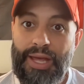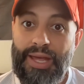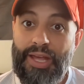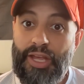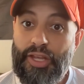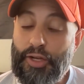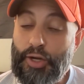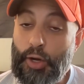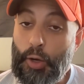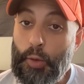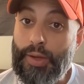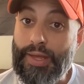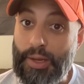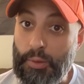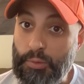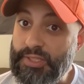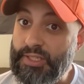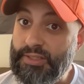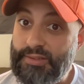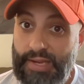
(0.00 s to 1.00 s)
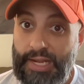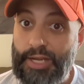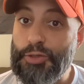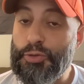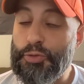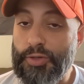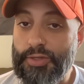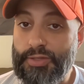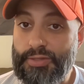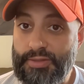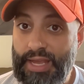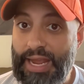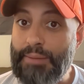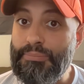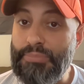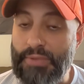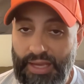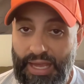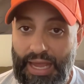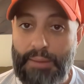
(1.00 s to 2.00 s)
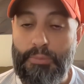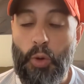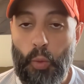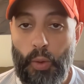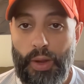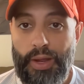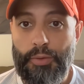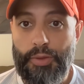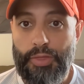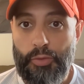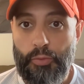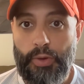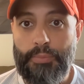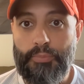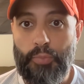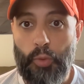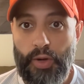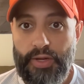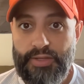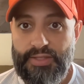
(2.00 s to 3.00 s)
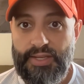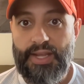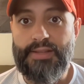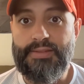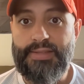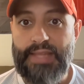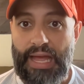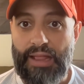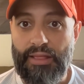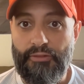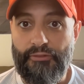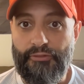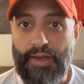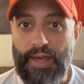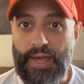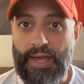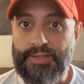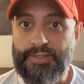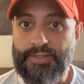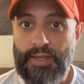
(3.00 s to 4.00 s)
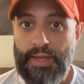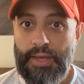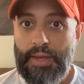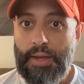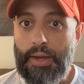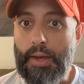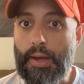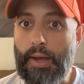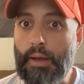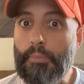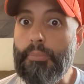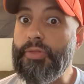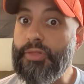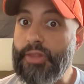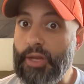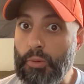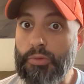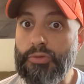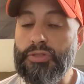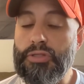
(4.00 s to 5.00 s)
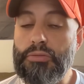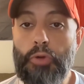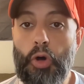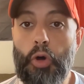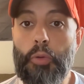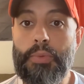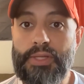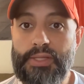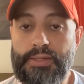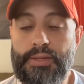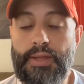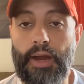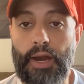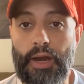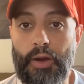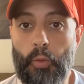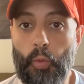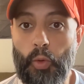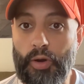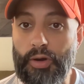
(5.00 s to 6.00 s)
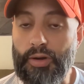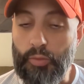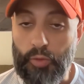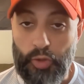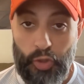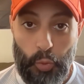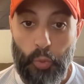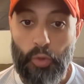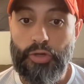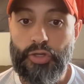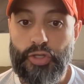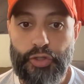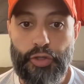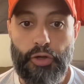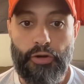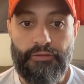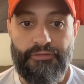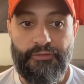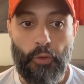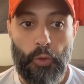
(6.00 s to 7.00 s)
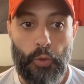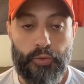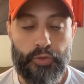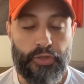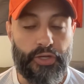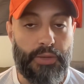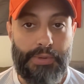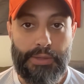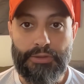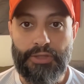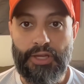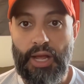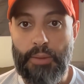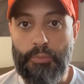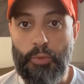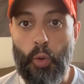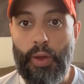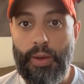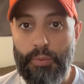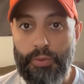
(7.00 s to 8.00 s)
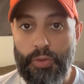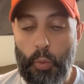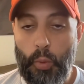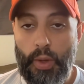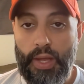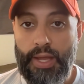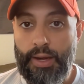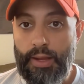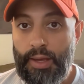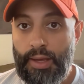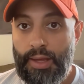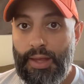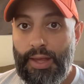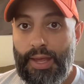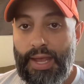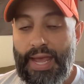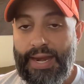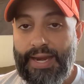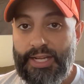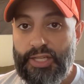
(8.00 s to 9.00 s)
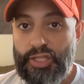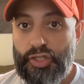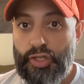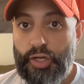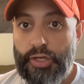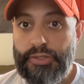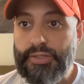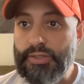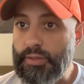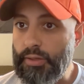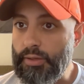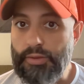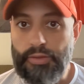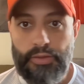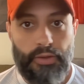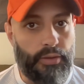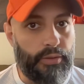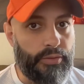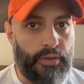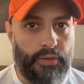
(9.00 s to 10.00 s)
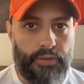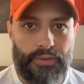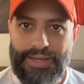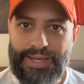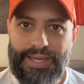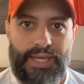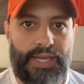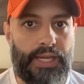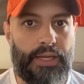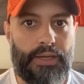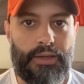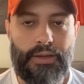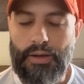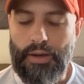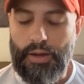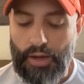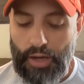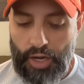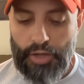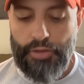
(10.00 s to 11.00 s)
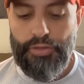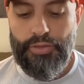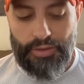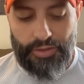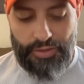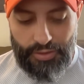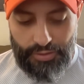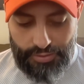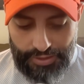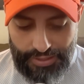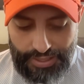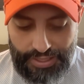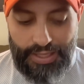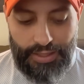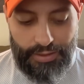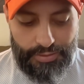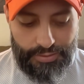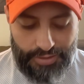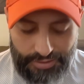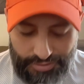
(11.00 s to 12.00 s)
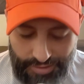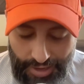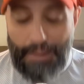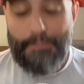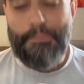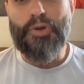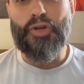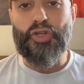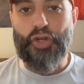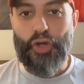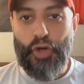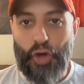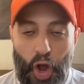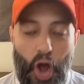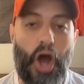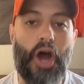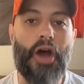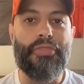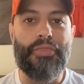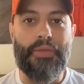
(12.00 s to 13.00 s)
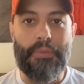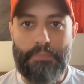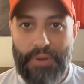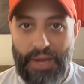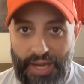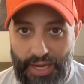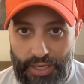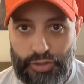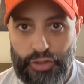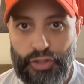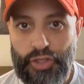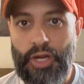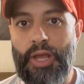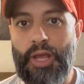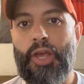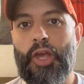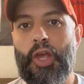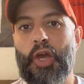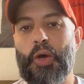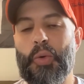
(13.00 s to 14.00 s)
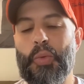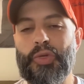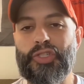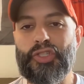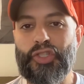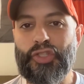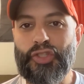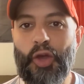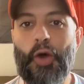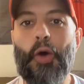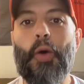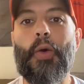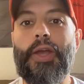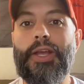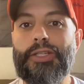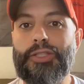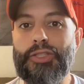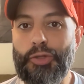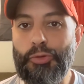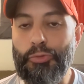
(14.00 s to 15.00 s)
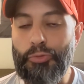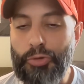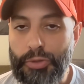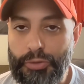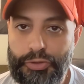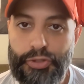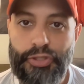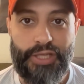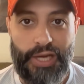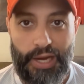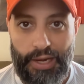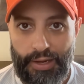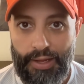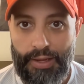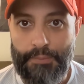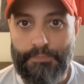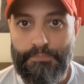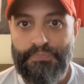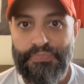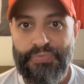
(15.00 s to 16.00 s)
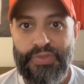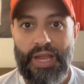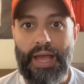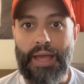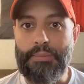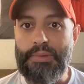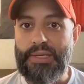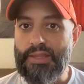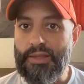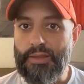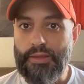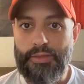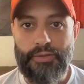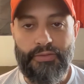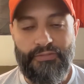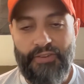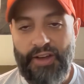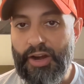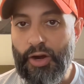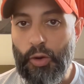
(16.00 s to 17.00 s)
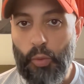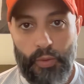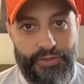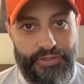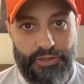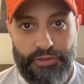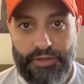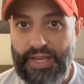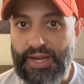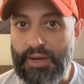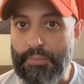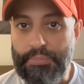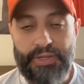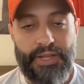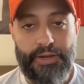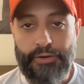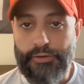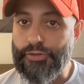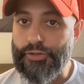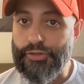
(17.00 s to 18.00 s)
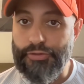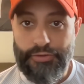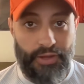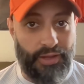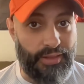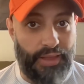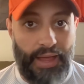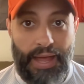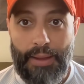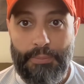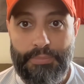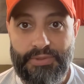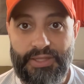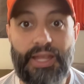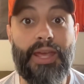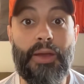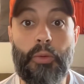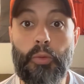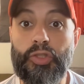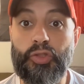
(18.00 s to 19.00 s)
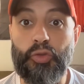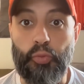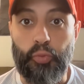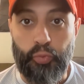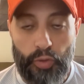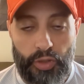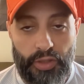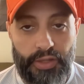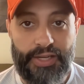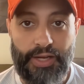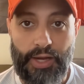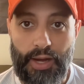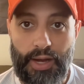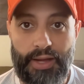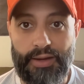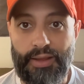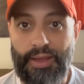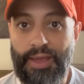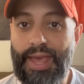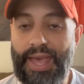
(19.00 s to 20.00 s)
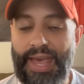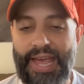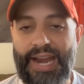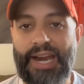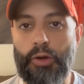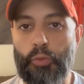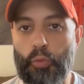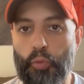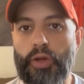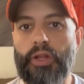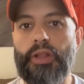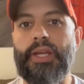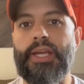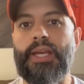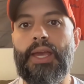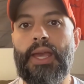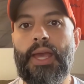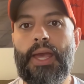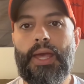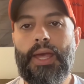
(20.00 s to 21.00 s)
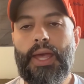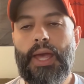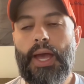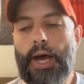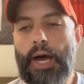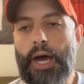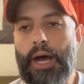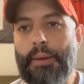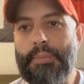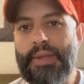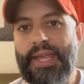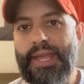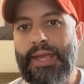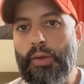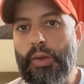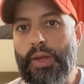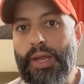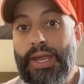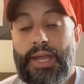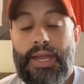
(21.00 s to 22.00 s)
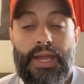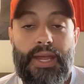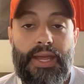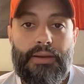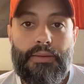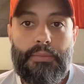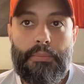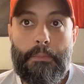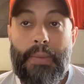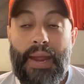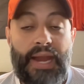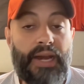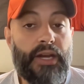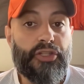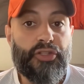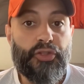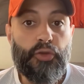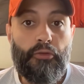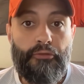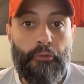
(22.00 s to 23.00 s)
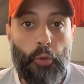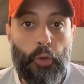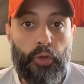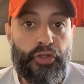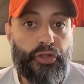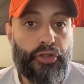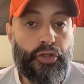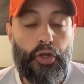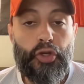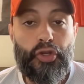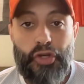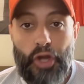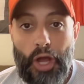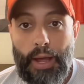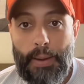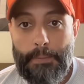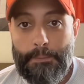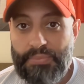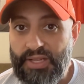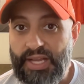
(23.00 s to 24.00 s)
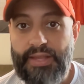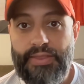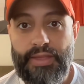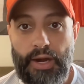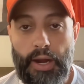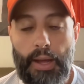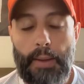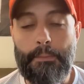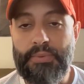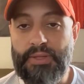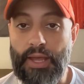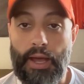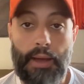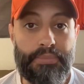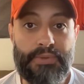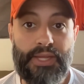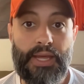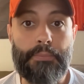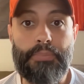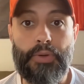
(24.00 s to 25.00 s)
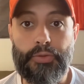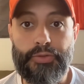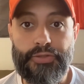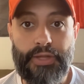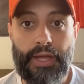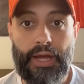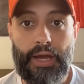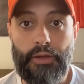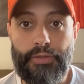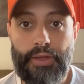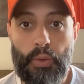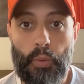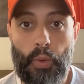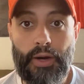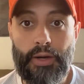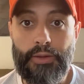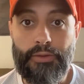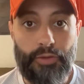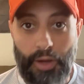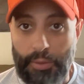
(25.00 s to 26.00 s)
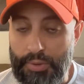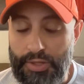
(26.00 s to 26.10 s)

it was a dangerous game. They came away with 3 points against Halifax, but there were some moments there where you weren't sure if Forge was going to be able to come away with a win. And it just, the heat on the temperature on the pitch was so excruciating. I mean, the final whistle hit and players just collapsed. It was really hot, and it really it made it so Forge just could not play that up-tempo style they wanted to. I mean,